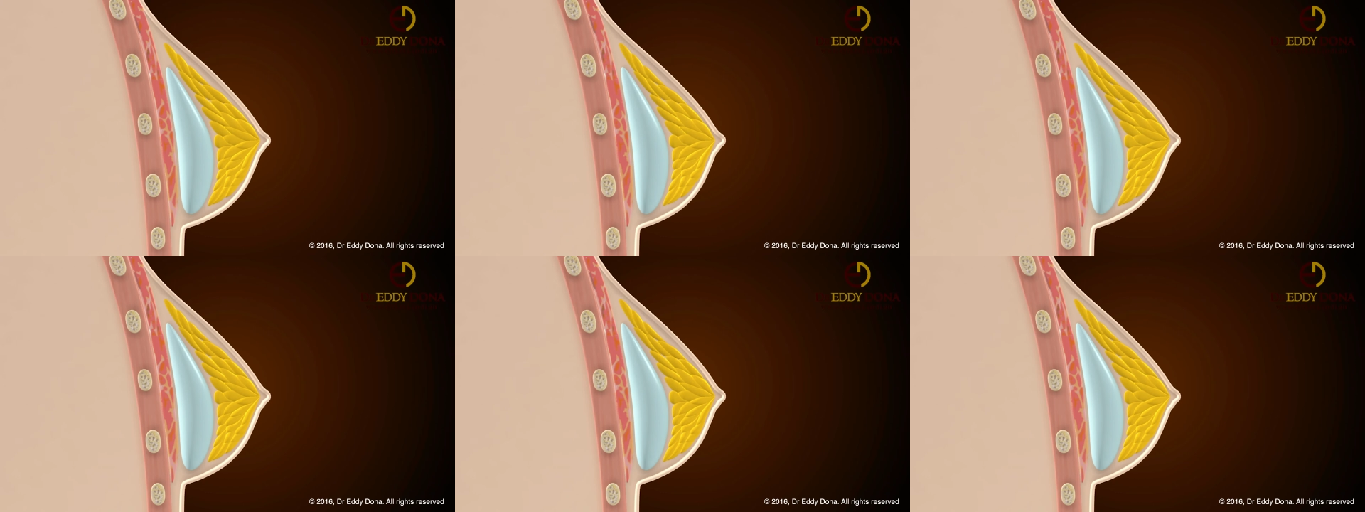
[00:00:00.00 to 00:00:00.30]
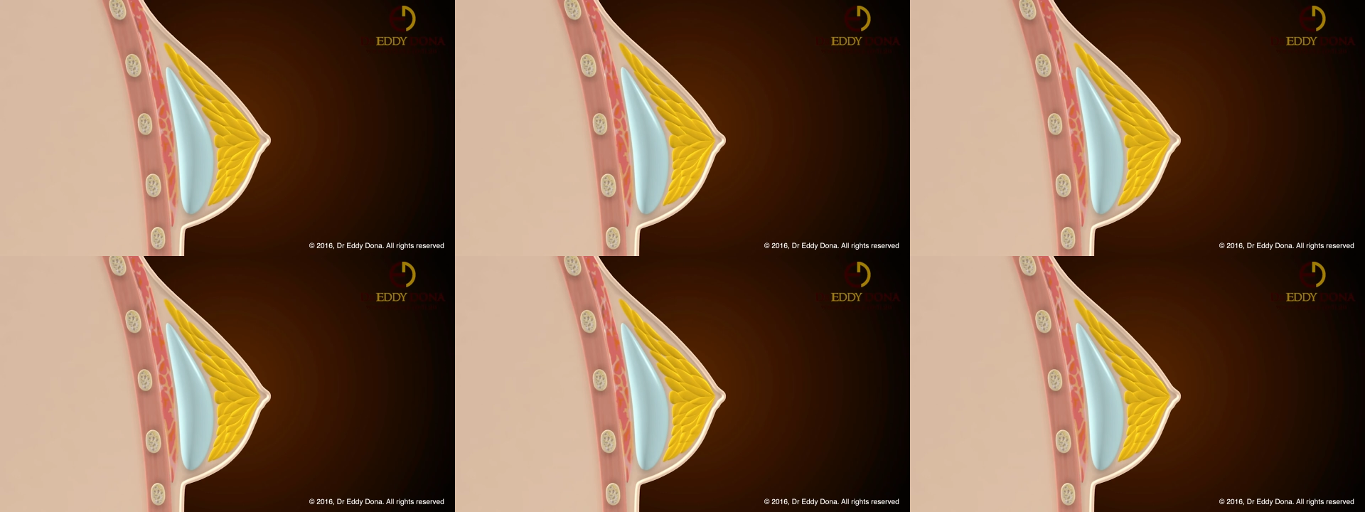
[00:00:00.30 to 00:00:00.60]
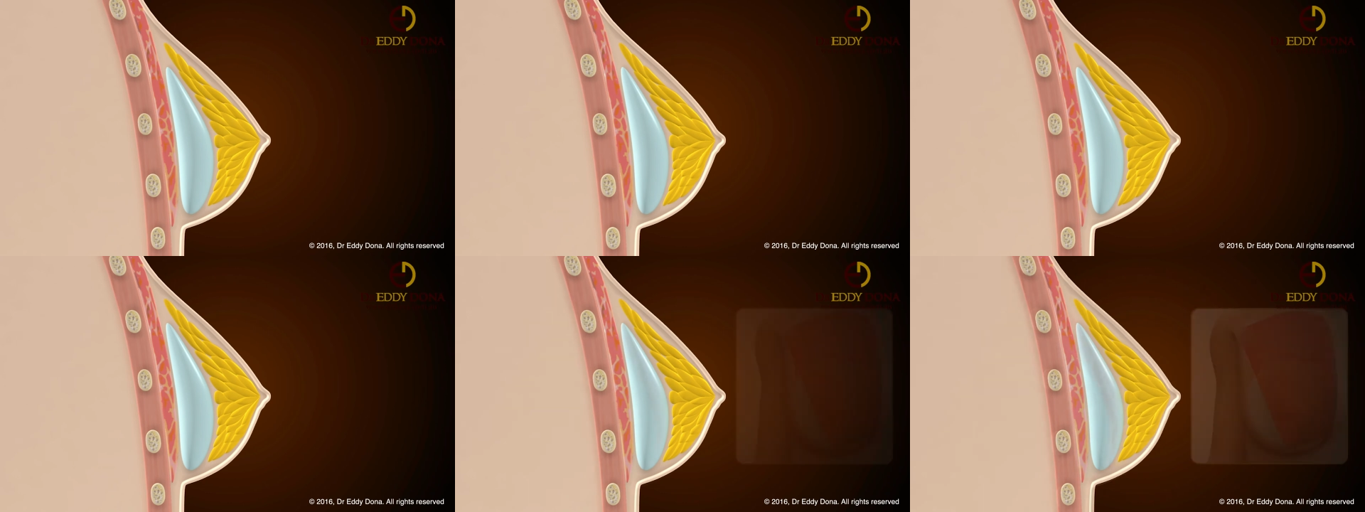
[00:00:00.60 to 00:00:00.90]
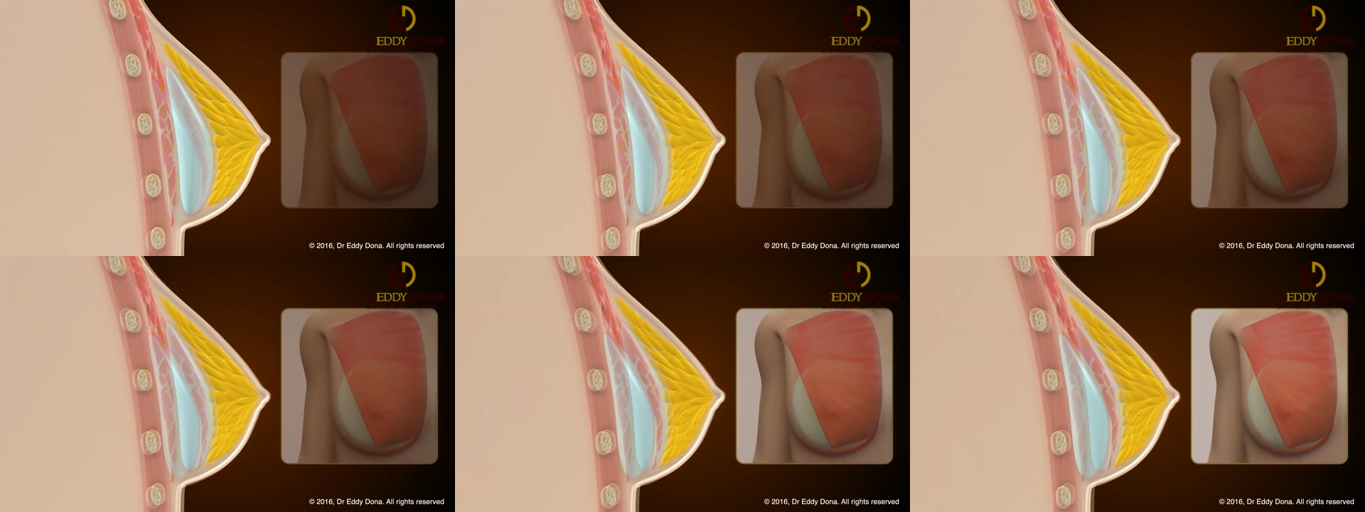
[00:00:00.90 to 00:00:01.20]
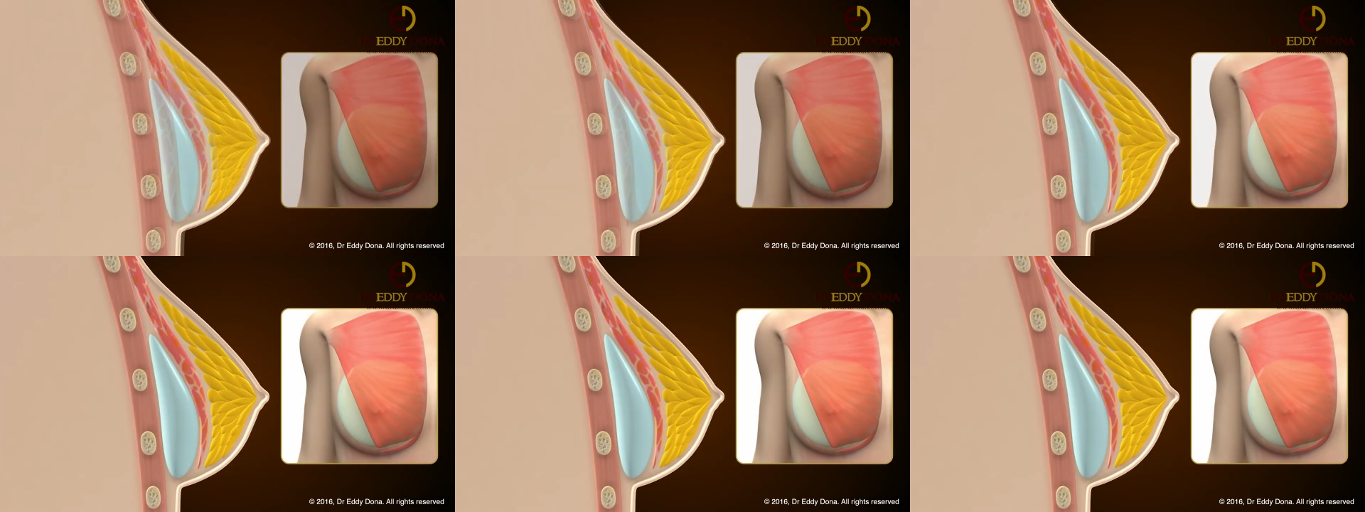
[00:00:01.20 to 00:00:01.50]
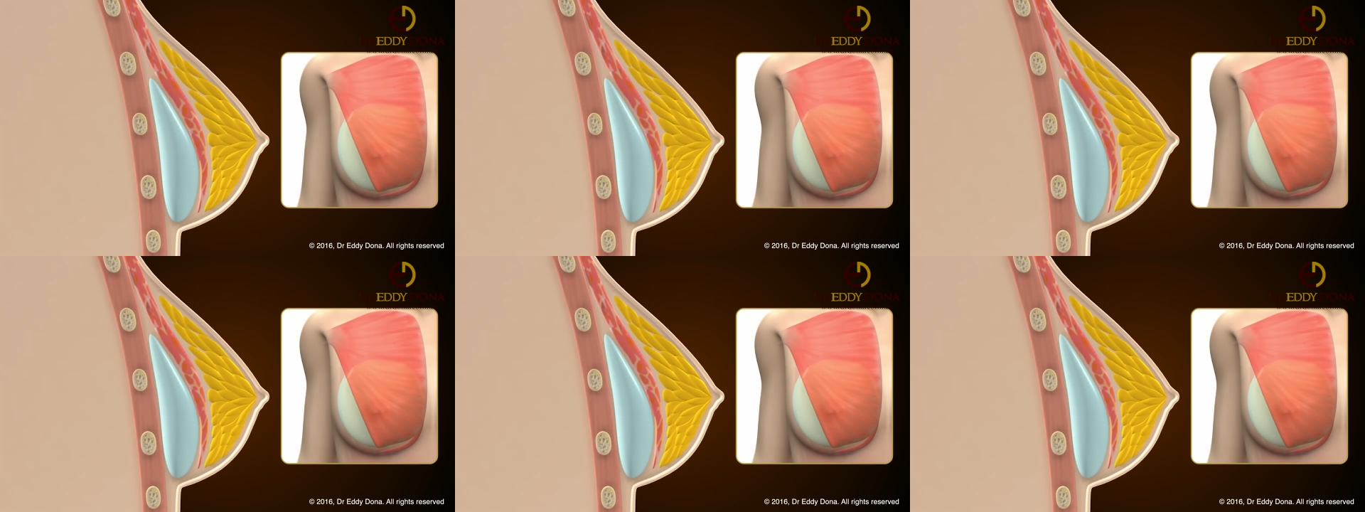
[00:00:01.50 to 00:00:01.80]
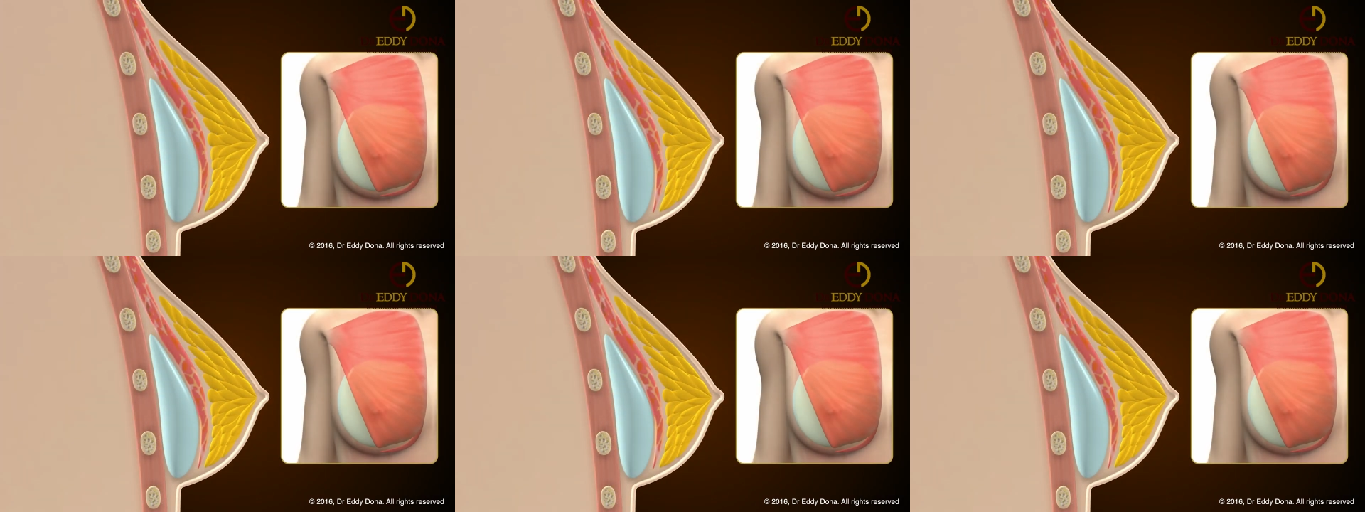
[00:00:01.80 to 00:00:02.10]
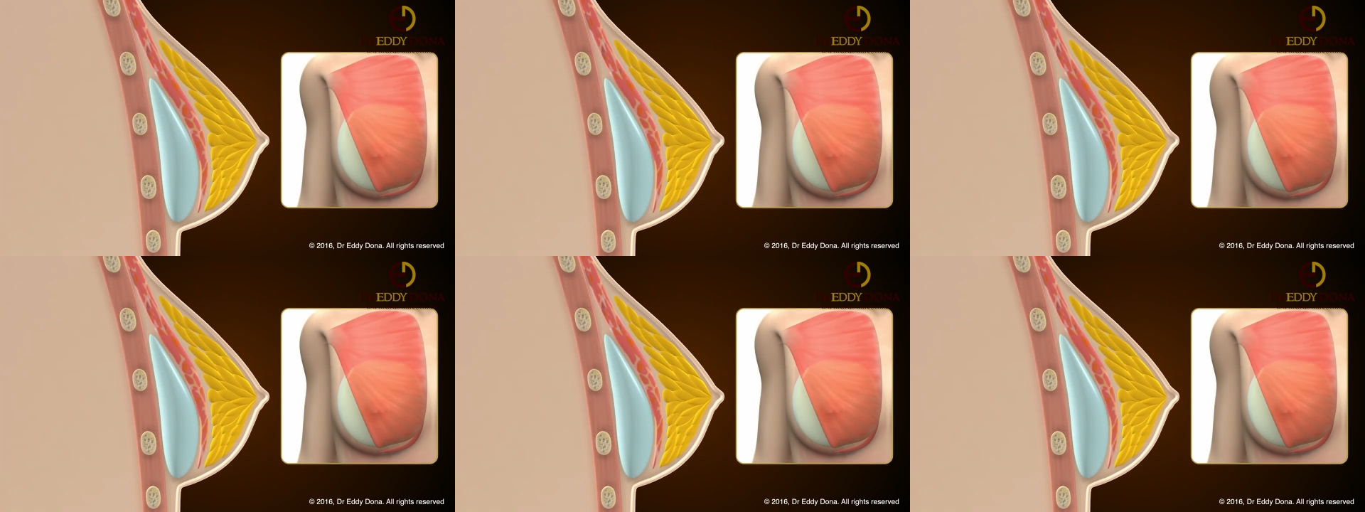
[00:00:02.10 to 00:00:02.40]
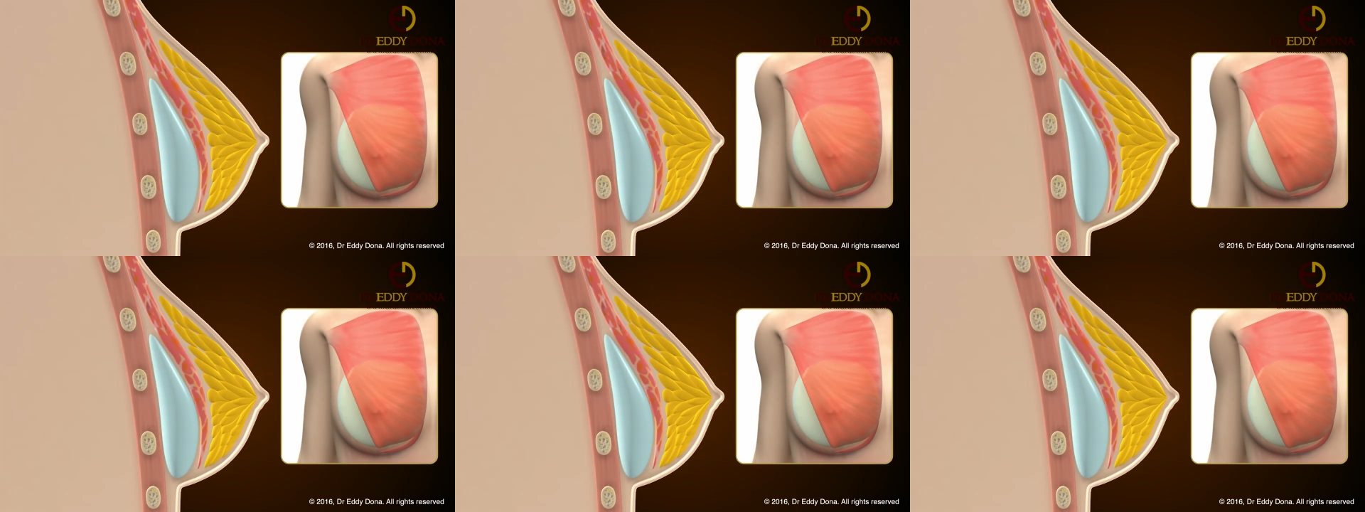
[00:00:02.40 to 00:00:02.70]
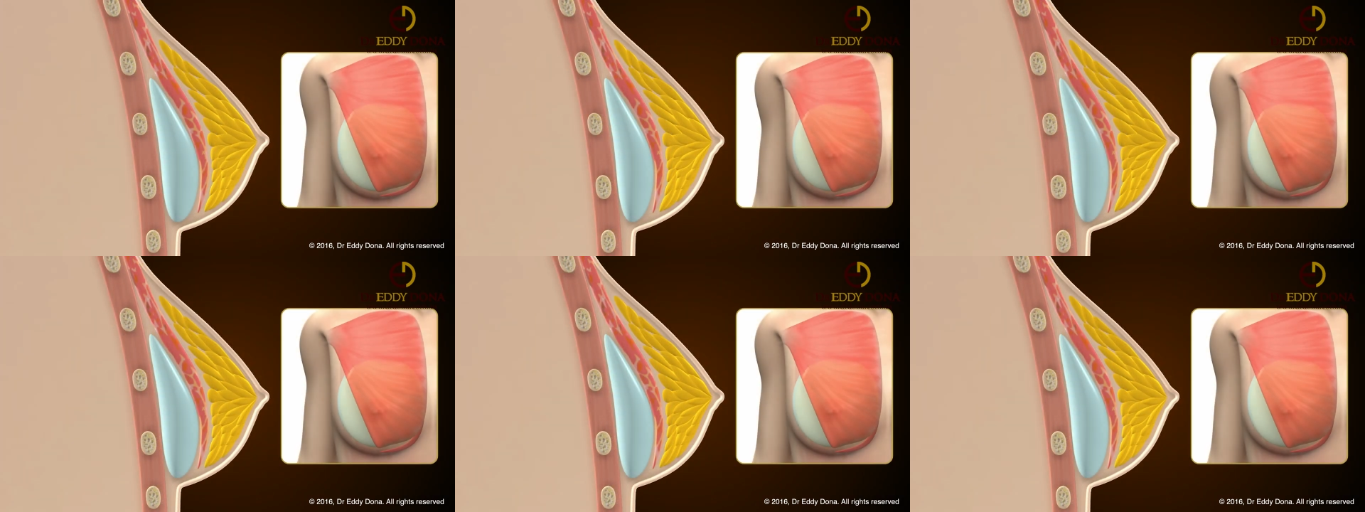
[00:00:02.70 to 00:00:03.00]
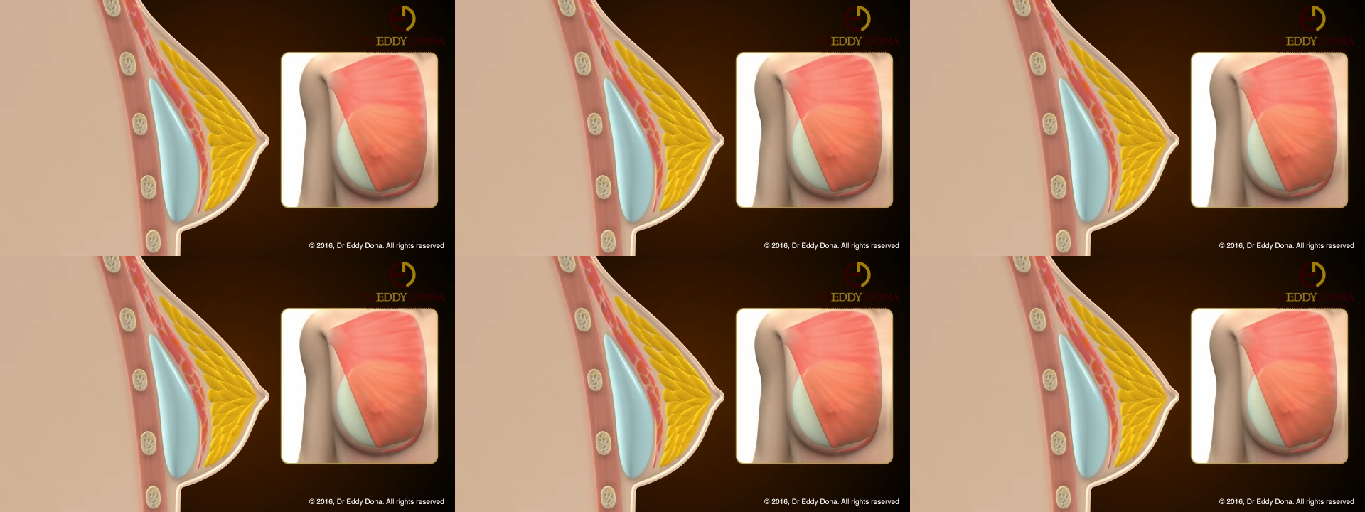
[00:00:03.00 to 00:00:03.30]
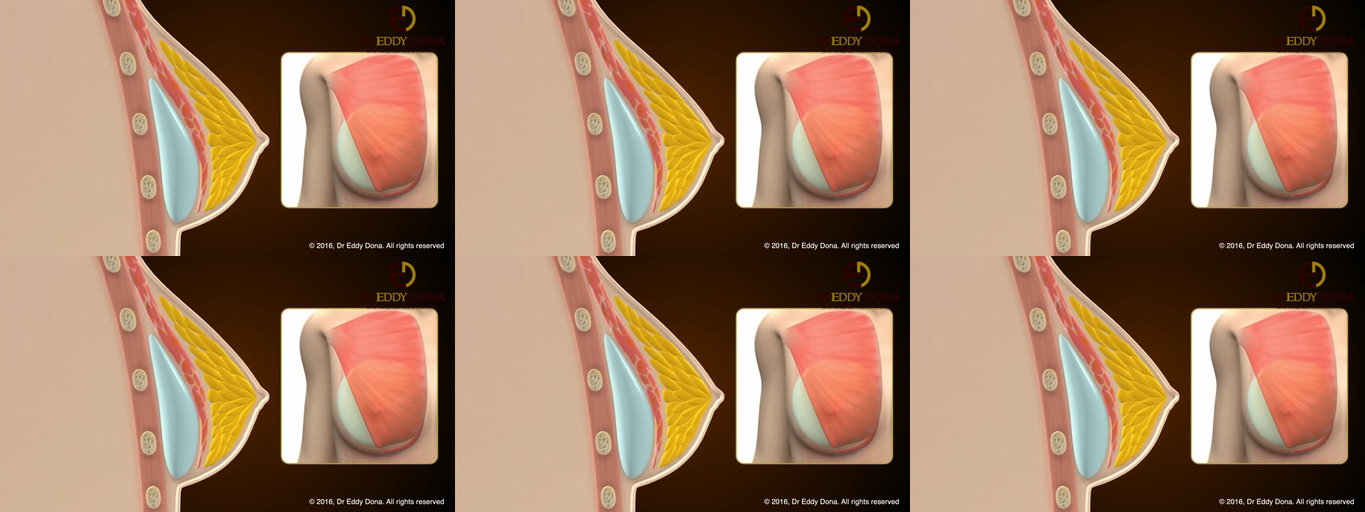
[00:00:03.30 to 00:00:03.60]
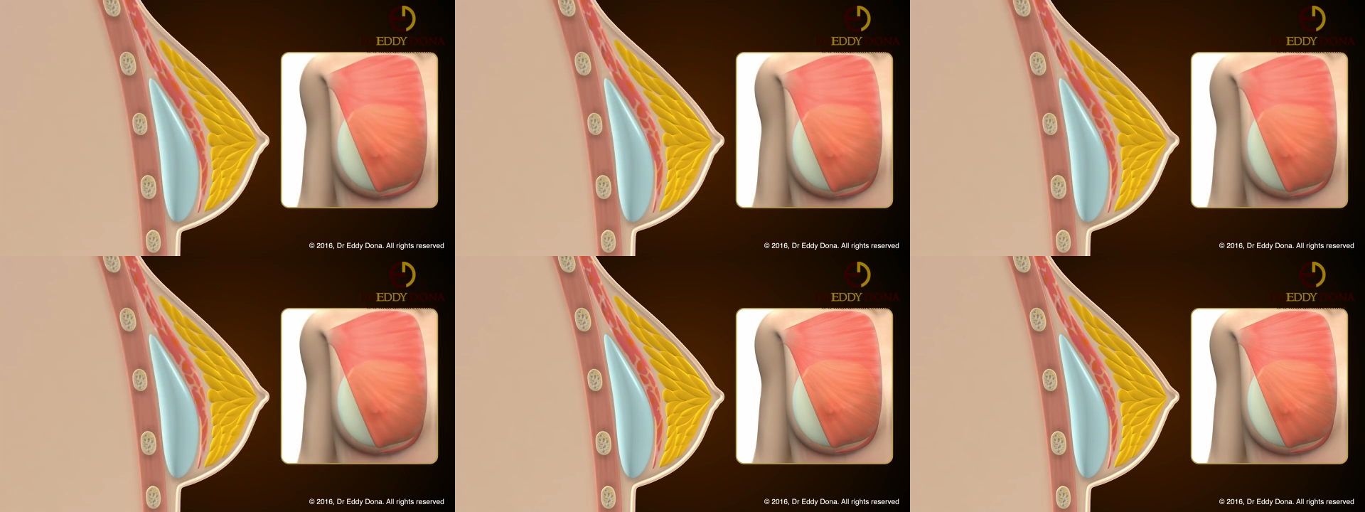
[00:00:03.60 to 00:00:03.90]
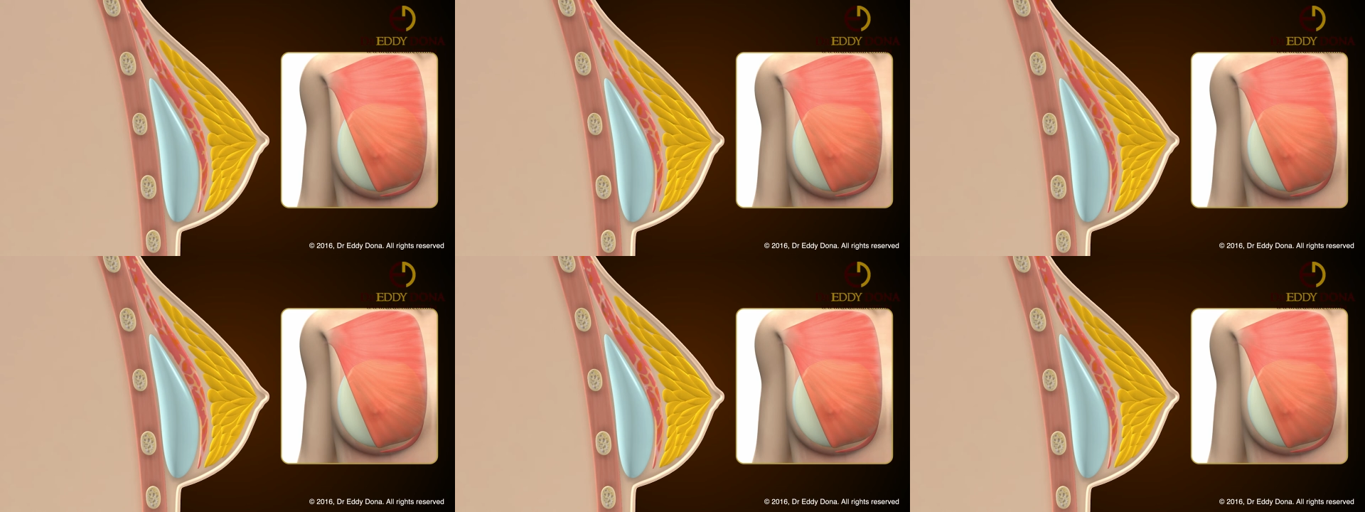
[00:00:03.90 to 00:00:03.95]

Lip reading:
No face is visible, so there are no lips to read.